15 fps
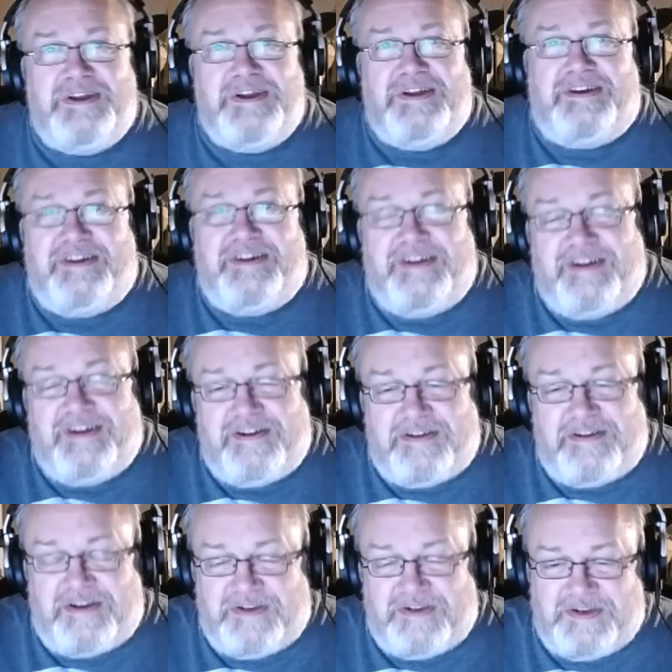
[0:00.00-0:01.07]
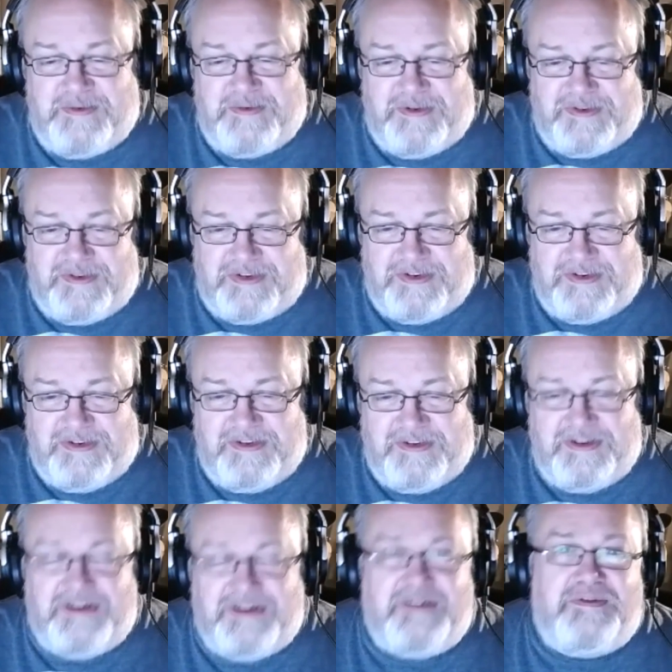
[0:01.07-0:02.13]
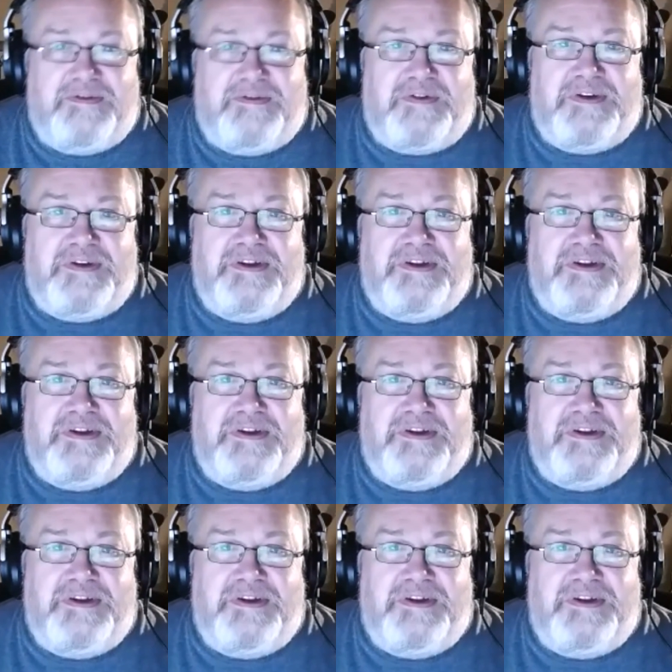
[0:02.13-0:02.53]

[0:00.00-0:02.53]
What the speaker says: Our customers and very